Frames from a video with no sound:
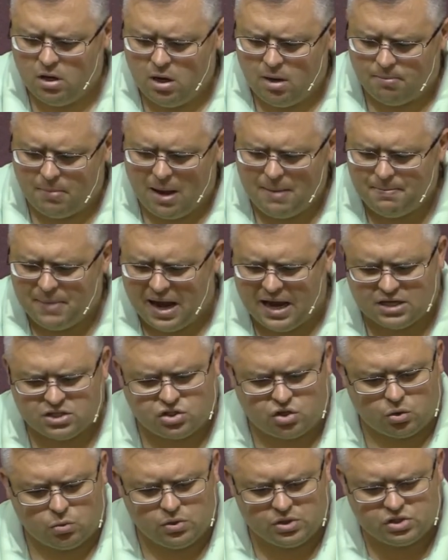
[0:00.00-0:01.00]
My
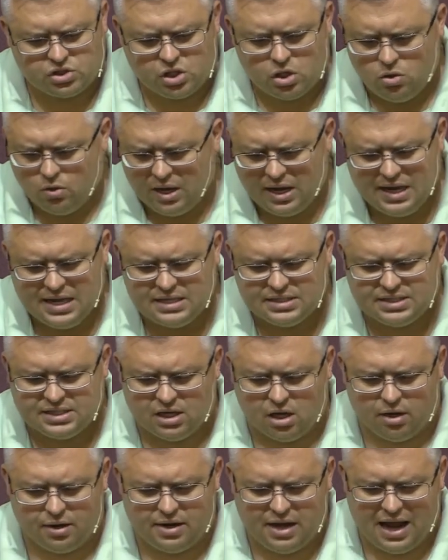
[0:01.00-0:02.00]
master was too easy
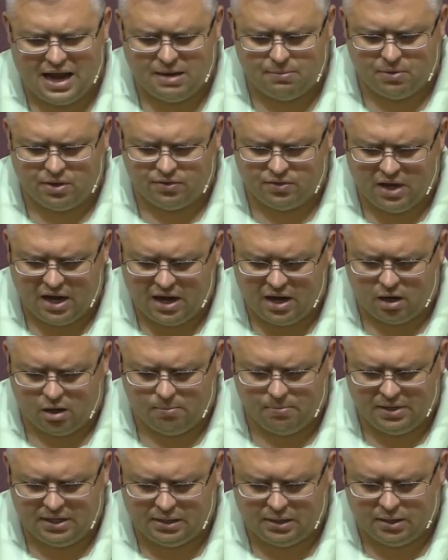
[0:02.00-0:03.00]
on Naaman the
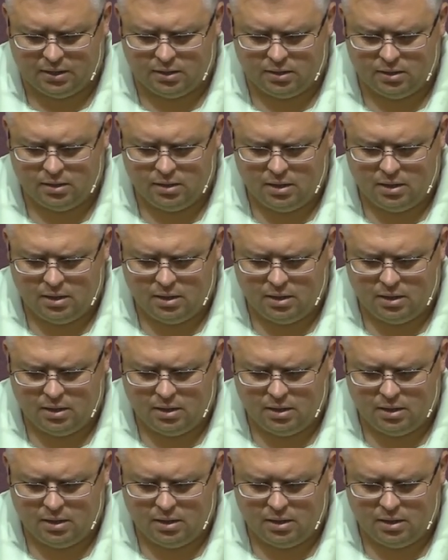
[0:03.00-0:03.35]
Aramean